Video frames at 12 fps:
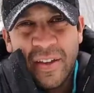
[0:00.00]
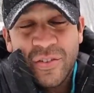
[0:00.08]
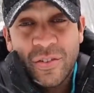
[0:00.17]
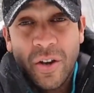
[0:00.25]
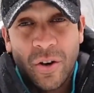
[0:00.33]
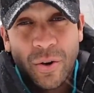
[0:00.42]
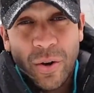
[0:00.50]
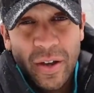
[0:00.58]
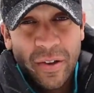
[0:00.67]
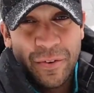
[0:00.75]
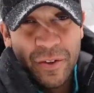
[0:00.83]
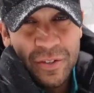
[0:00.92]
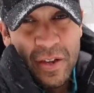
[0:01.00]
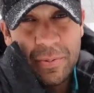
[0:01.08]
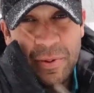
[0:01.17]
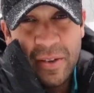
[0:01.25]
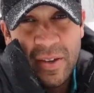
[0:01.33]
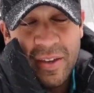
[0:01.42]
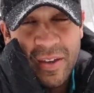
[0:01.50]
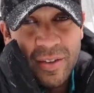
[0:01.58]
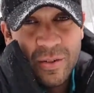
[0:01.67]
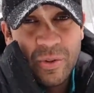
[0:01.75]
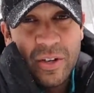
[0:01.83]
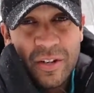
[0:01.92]
So first up
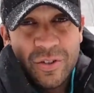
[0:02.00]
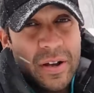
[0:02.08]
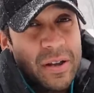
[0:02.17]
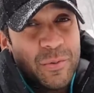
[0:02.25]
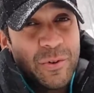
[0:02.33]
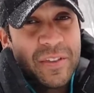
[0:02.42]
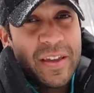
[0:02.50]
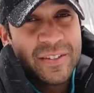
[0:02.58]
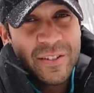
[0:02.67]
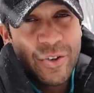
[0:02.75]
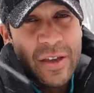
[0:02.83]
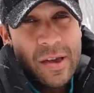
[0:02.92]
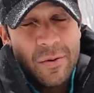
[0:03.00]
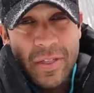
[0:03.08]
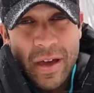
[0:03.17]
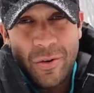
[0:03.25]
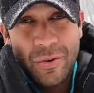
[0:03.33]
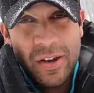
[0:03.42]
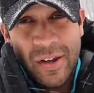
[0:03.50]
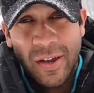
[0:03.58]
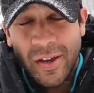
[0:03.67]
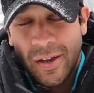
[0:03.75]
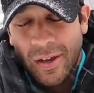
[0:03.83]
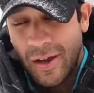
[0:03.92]
is we're going to try and move the SLK without
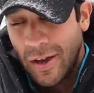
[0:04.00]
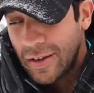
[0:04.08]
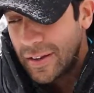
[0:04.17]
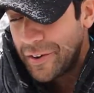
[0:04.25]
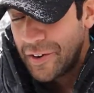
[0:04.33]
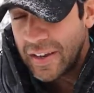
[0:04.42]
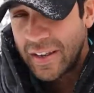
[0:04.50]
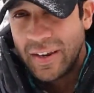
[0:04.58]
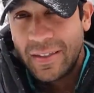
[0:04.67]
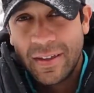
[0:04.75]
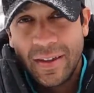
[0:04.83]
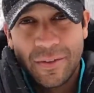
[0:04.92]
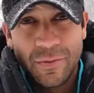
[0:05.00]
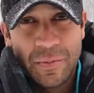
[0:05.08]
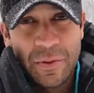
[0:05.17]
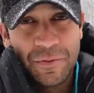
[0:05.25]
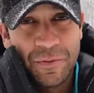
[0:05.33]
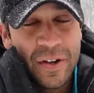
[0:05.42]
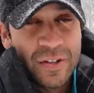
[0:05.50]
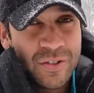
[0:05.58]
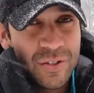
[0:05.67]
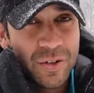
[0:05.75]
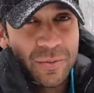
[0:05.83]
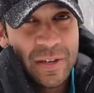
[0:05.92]
clearing anything from in
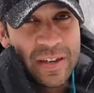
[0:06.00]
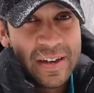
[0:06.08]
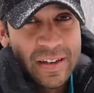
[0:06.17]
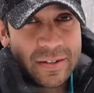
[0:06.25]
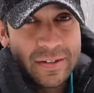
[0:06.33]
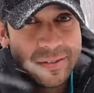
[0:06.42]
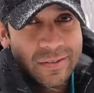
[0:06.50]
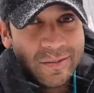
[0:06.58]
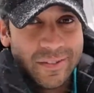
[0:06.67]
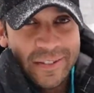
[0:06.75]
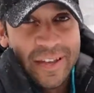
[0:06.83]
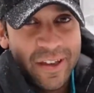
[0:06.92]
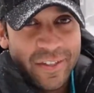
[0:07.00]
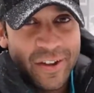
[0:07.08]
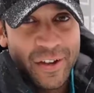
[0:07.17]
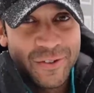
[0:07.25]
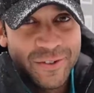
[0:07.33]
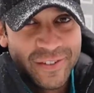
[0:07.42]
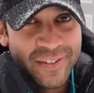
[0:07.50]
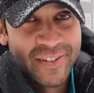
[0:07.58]
front or behind, and see how that goes.